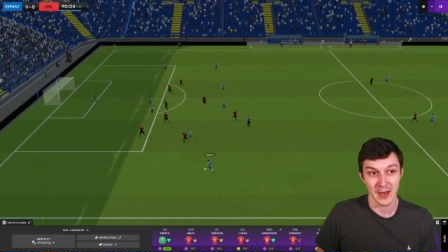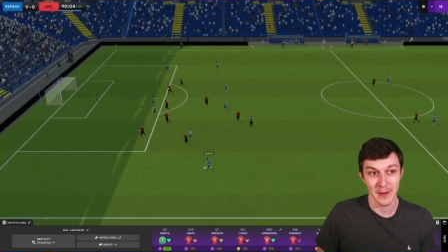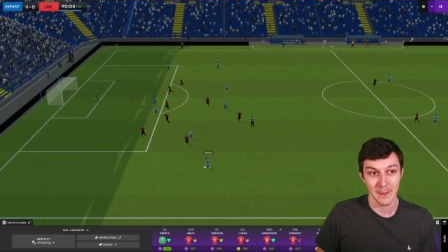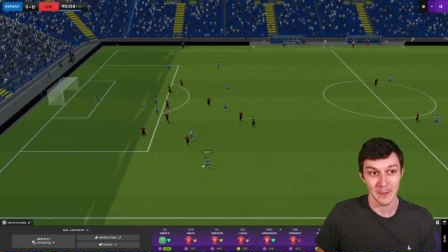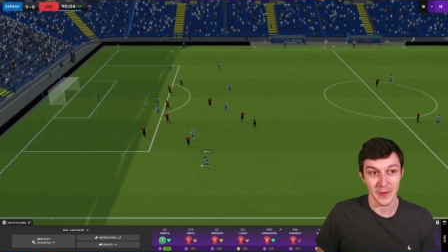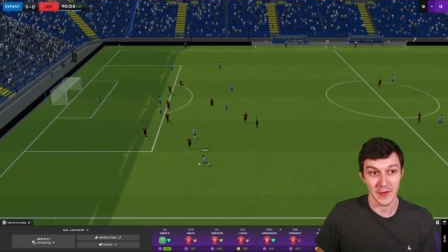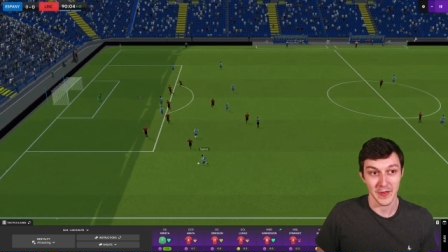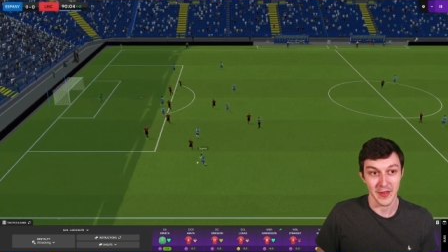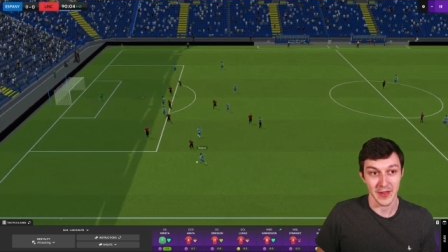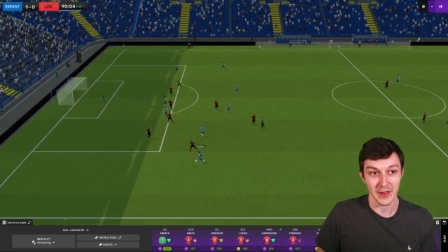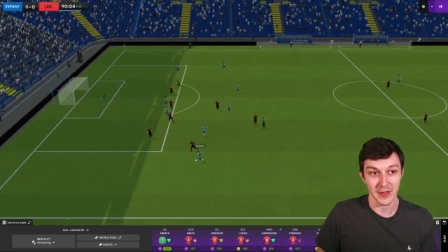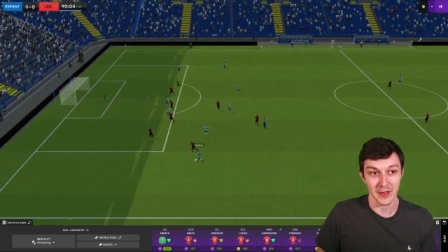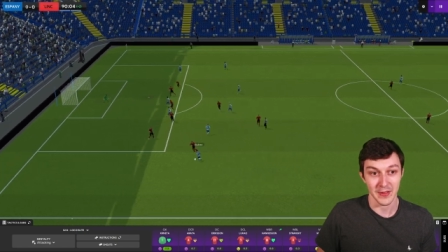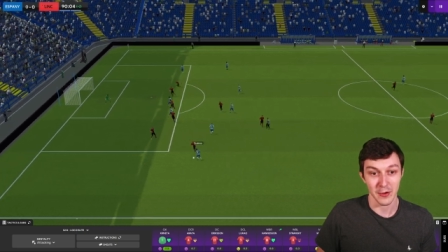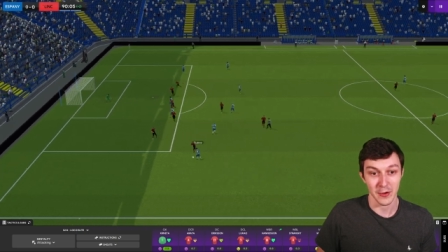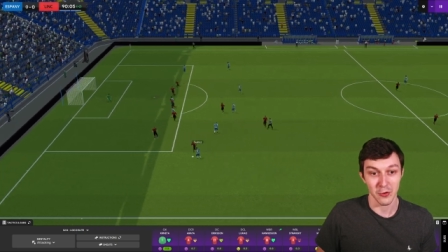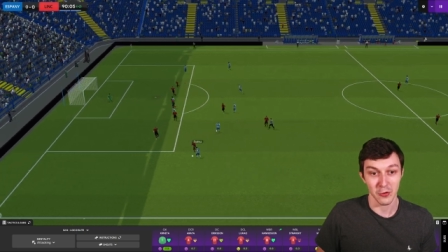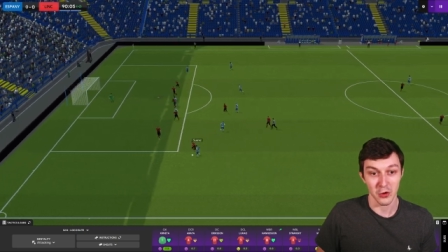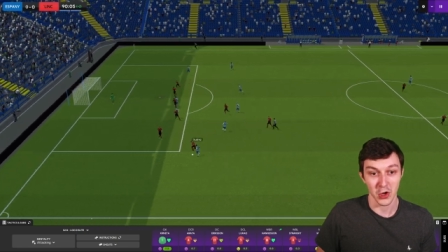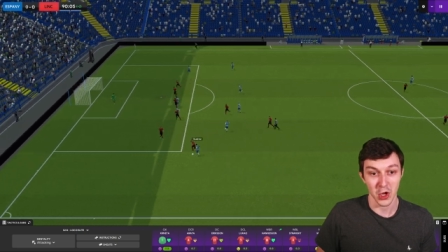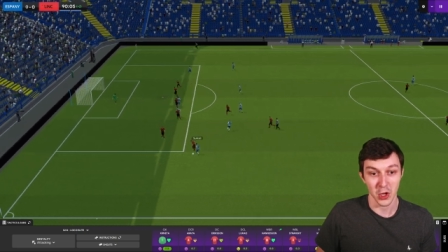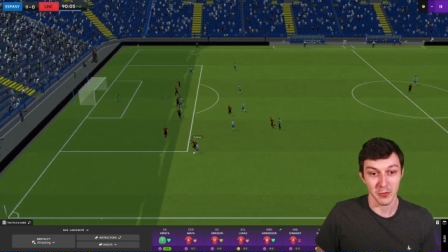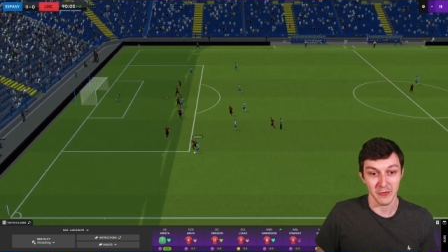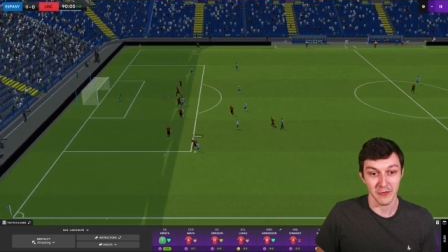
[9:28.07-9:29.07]
But they still
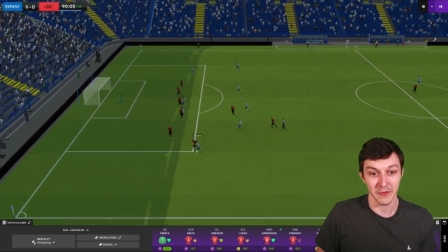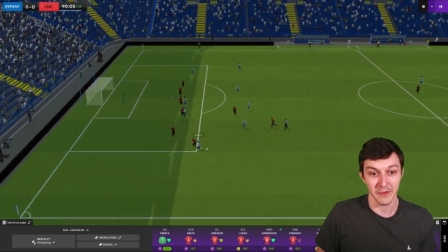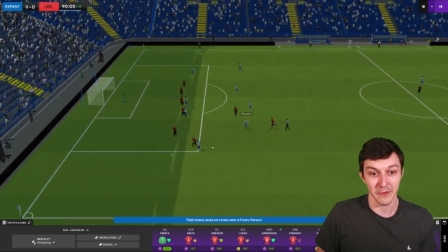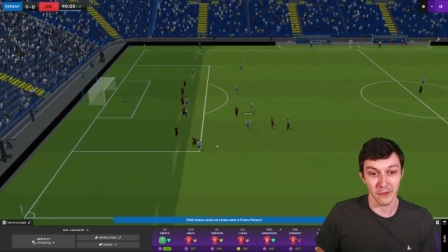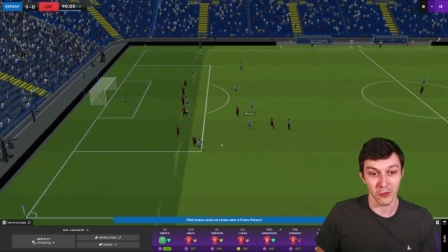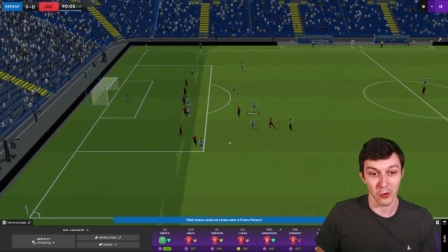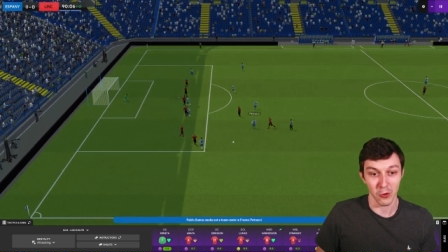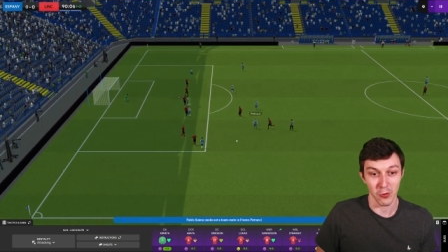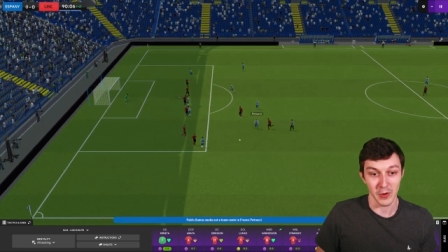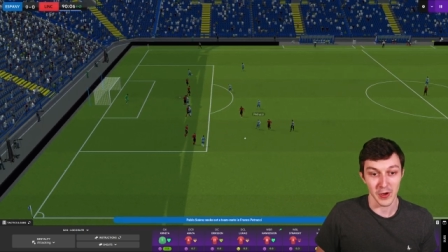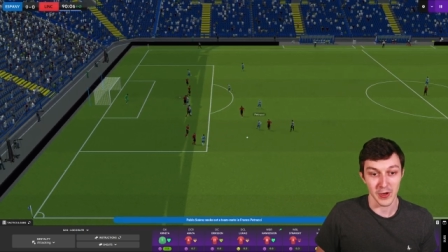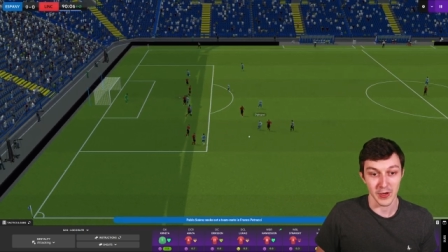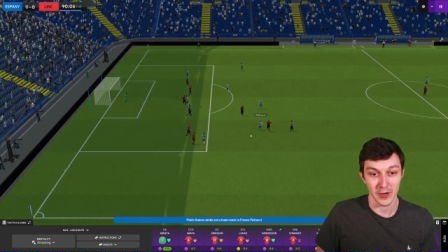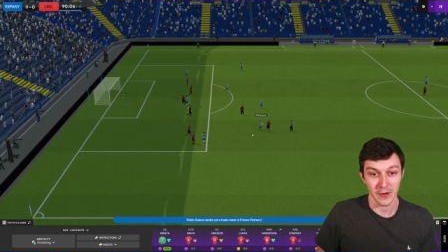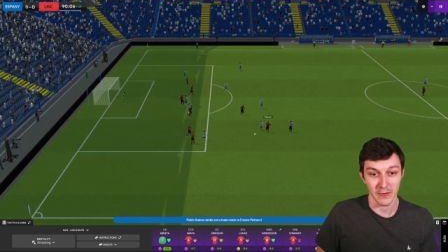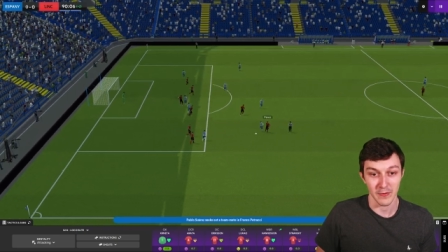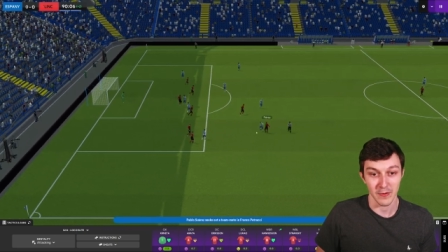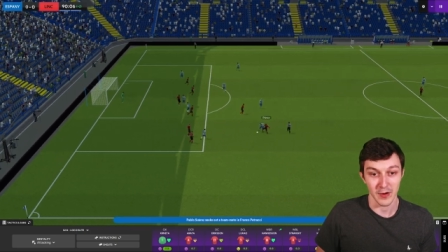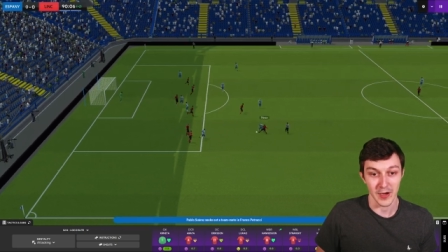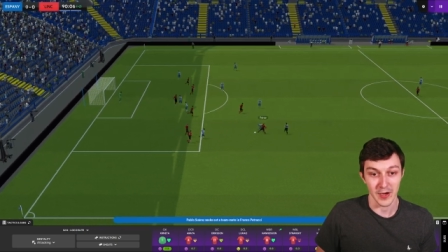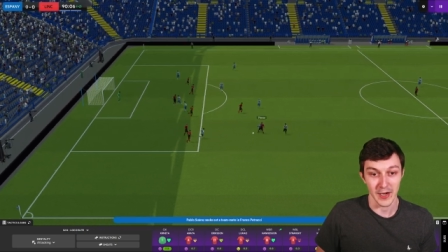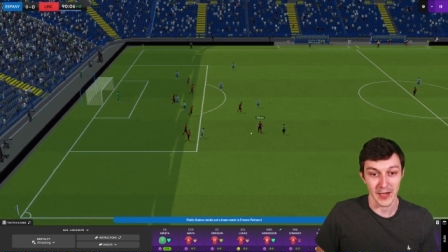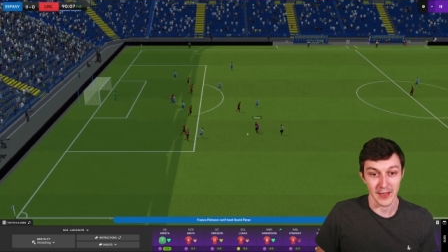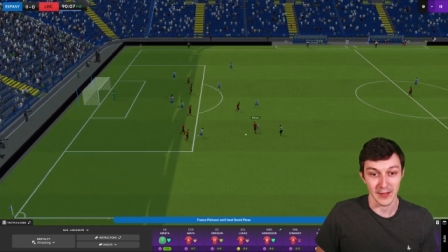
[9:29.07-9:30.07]
come forward.
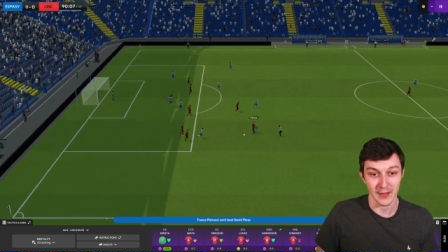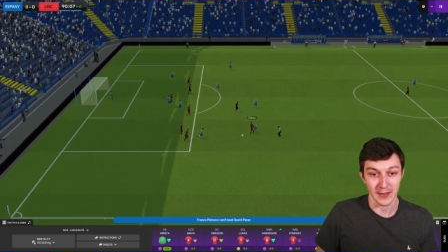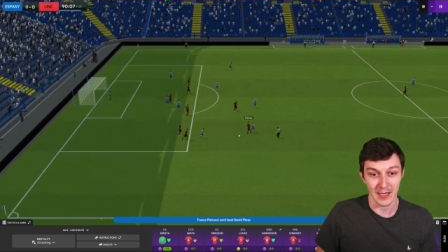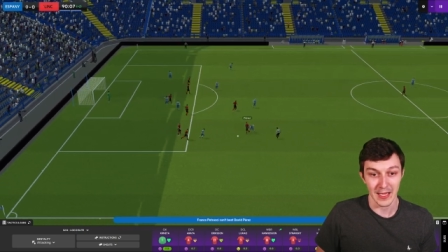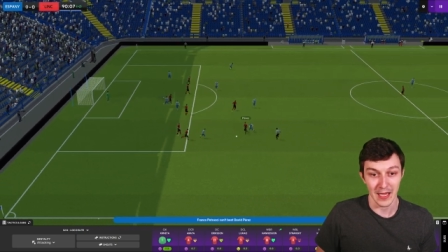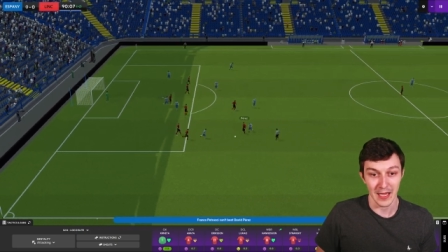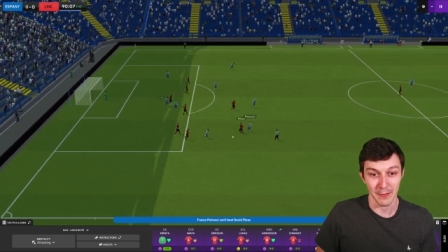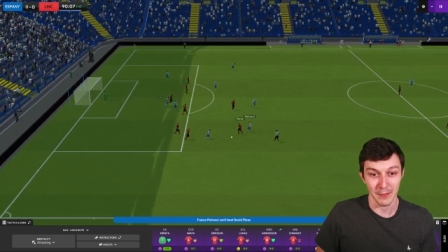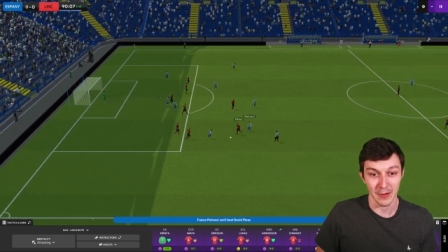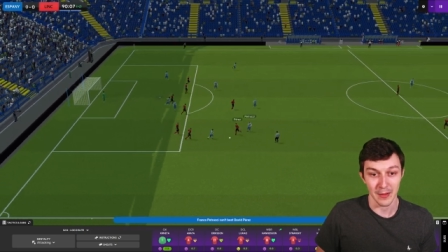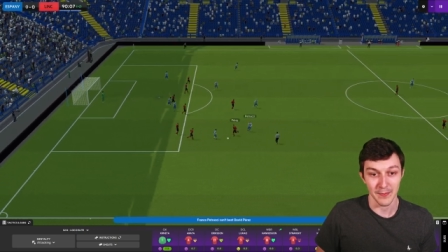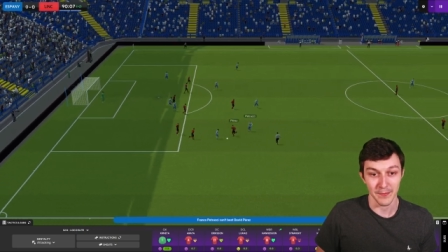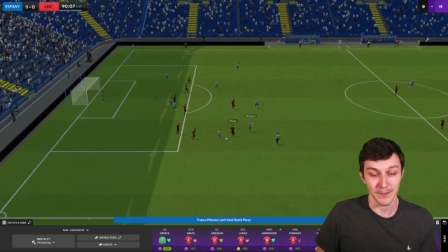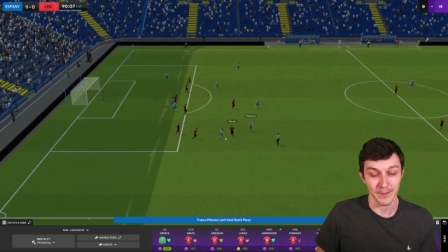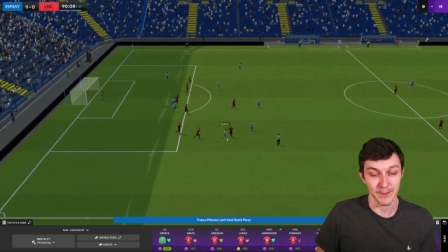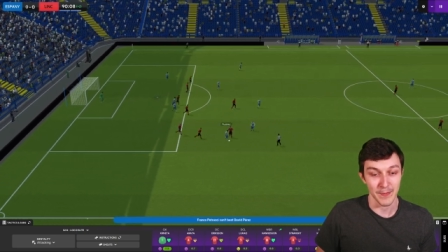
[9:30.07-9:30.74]
Right. Can we...